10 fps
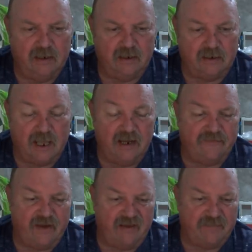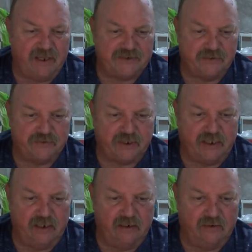95 pesos a
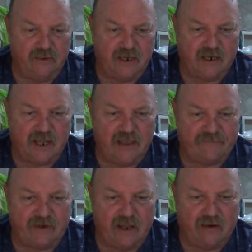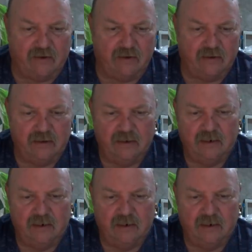kilo, and in half an hour